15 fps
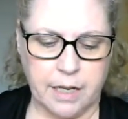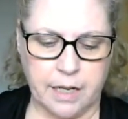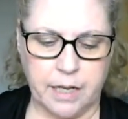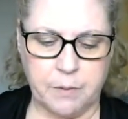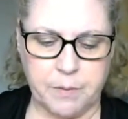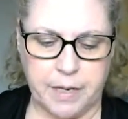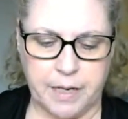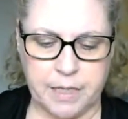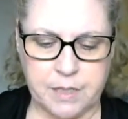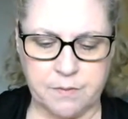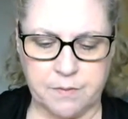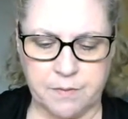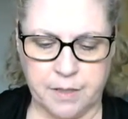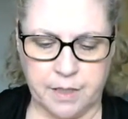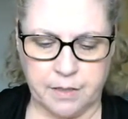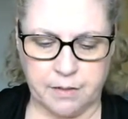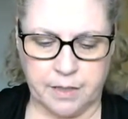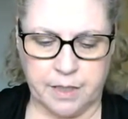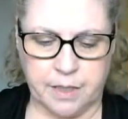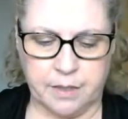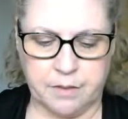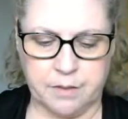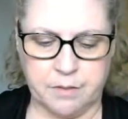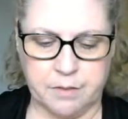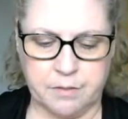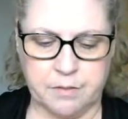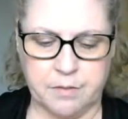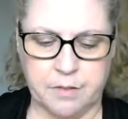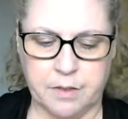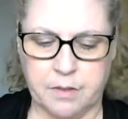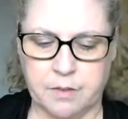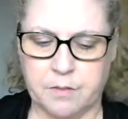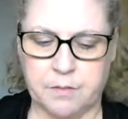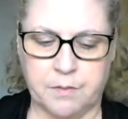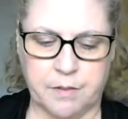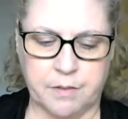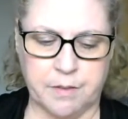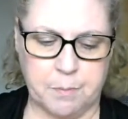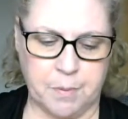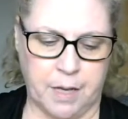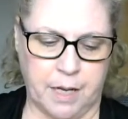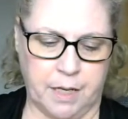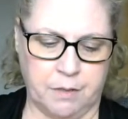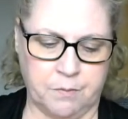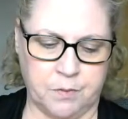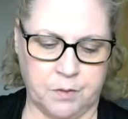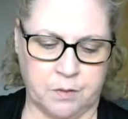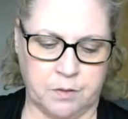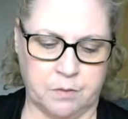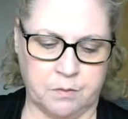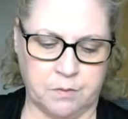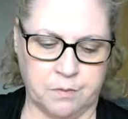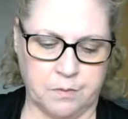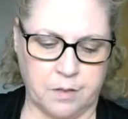anyway, it's very, very painful.